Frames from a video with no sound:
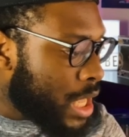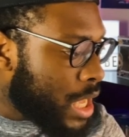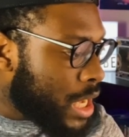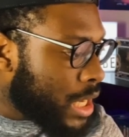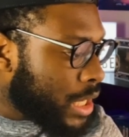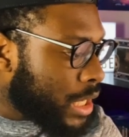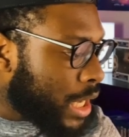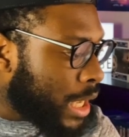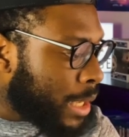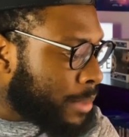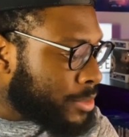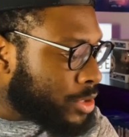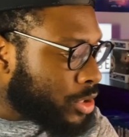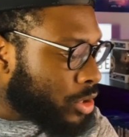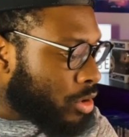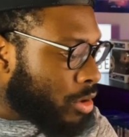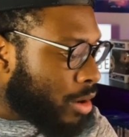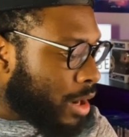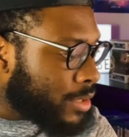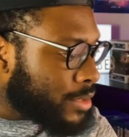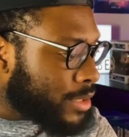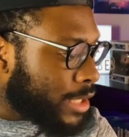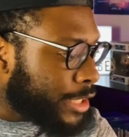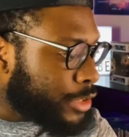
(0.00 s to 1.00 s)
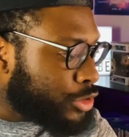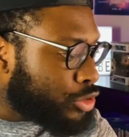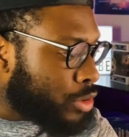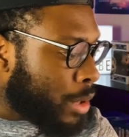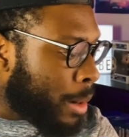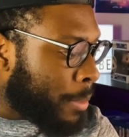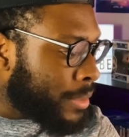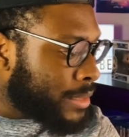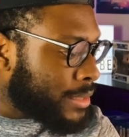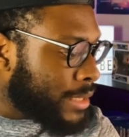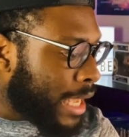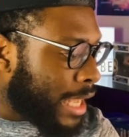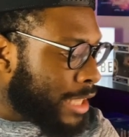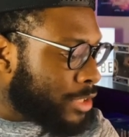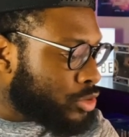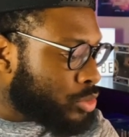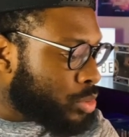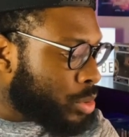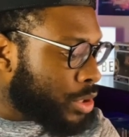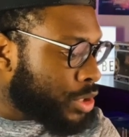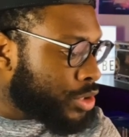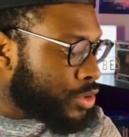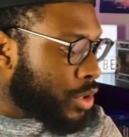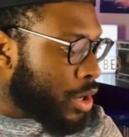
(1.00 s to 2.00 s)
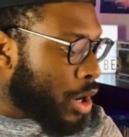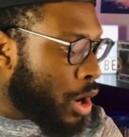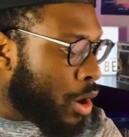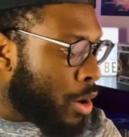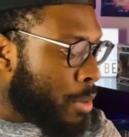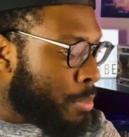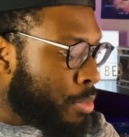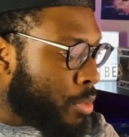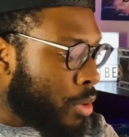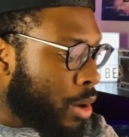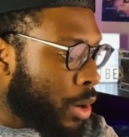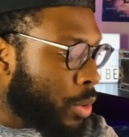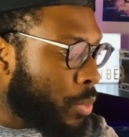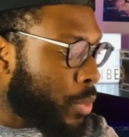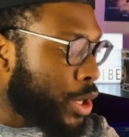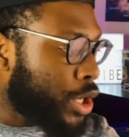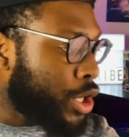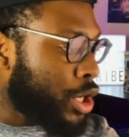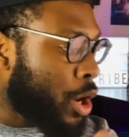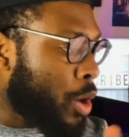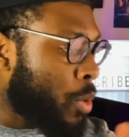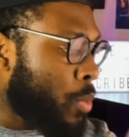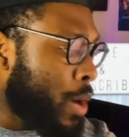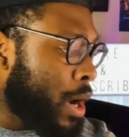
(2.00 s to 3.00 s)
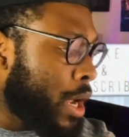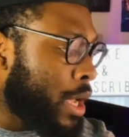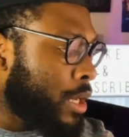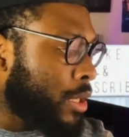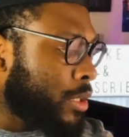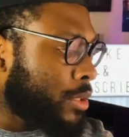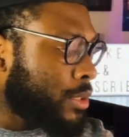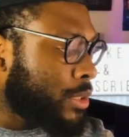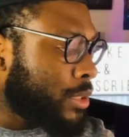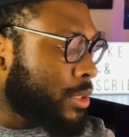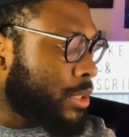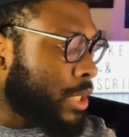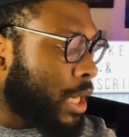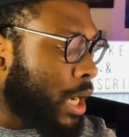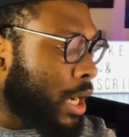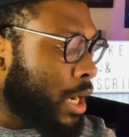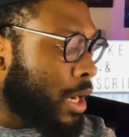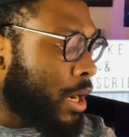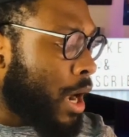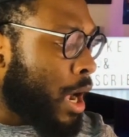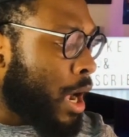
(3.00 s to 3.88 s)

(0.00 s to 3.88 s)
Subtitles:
comes across a traumatized 12-year-old boy with nowhere else to turn.